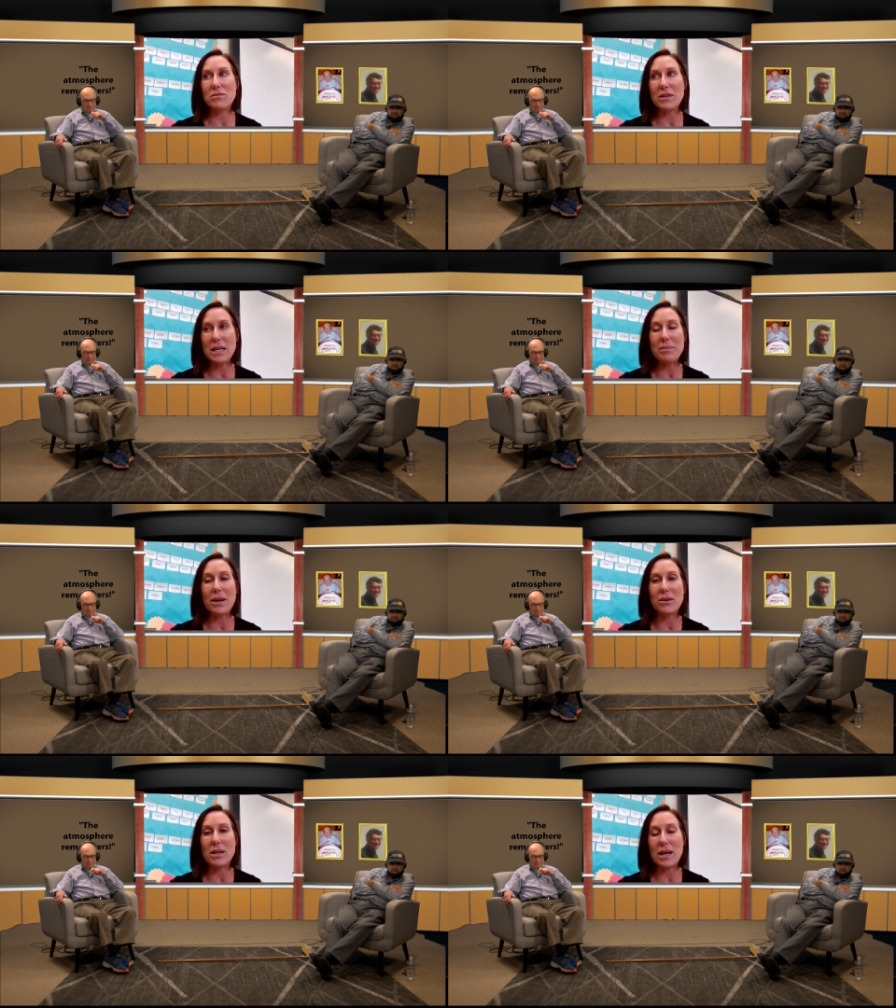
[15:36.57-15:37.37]
read
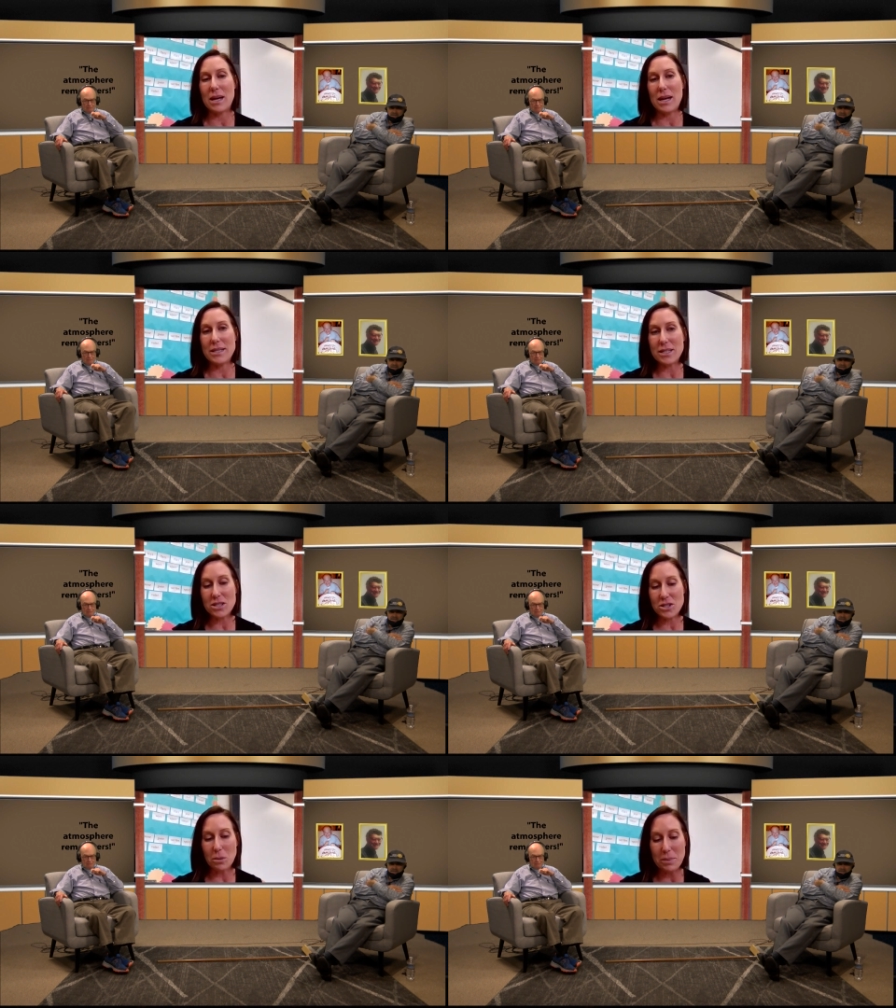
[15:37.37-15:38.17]
about a, a
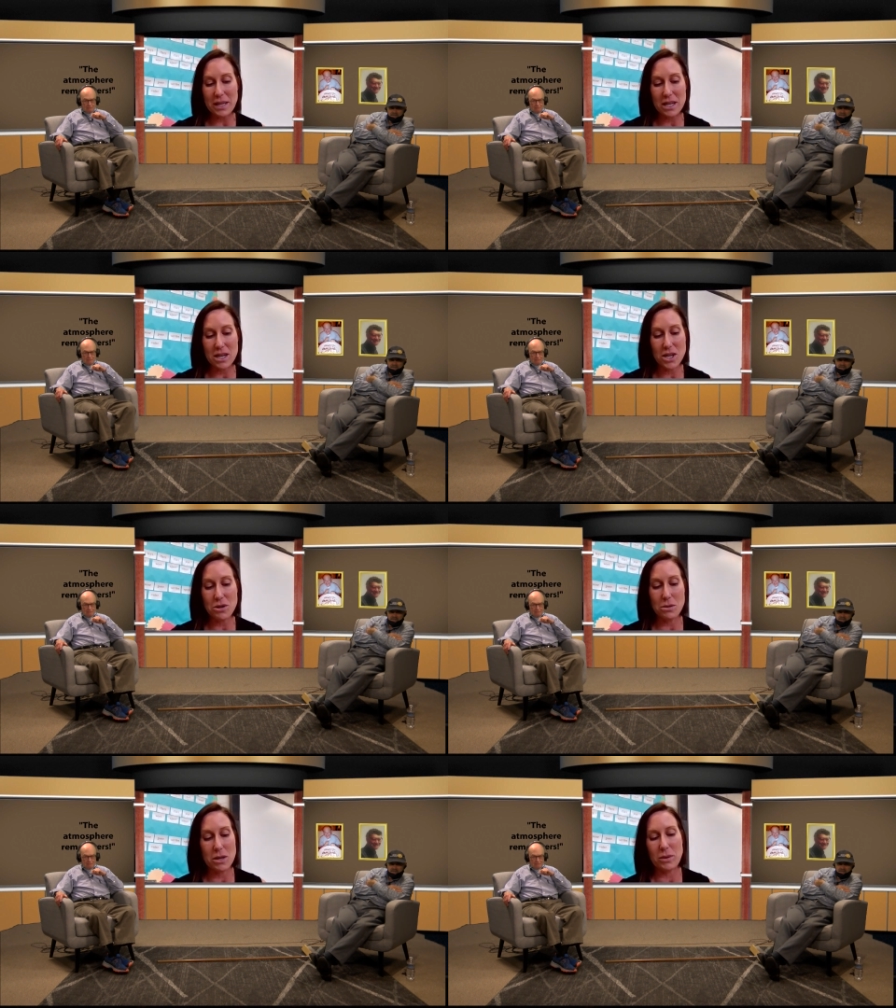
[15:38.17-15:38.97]
dystopian
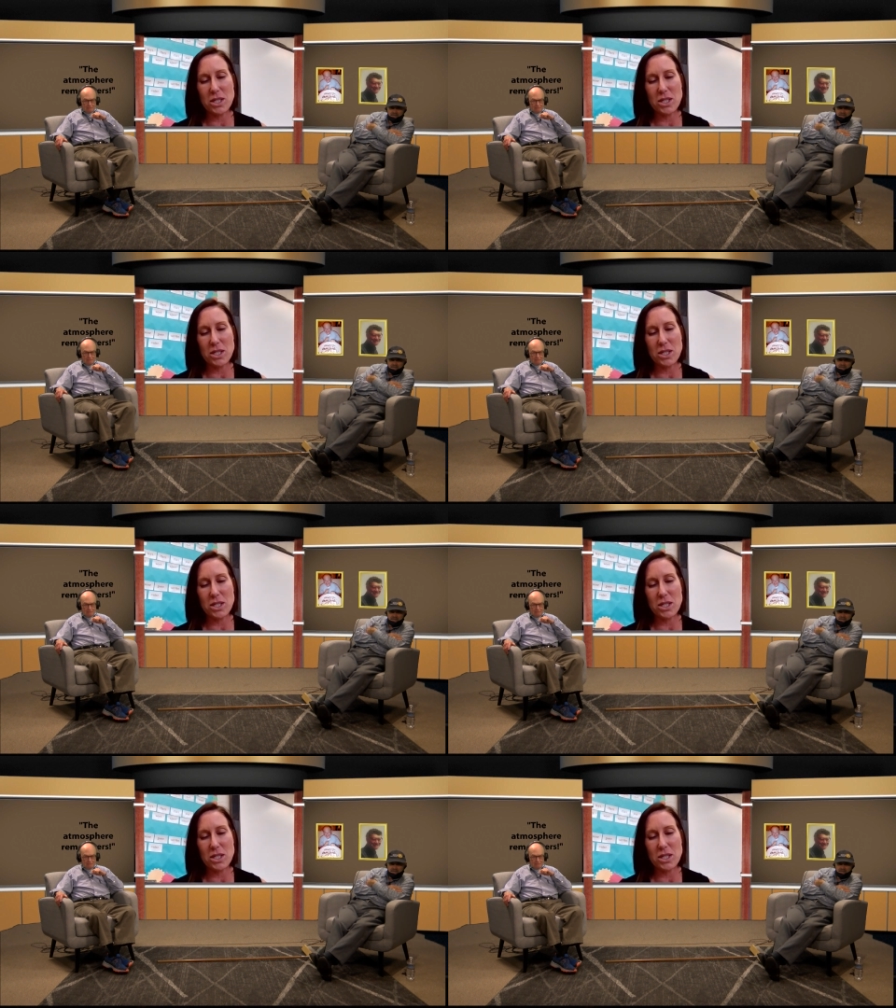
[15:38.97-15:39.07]
unit,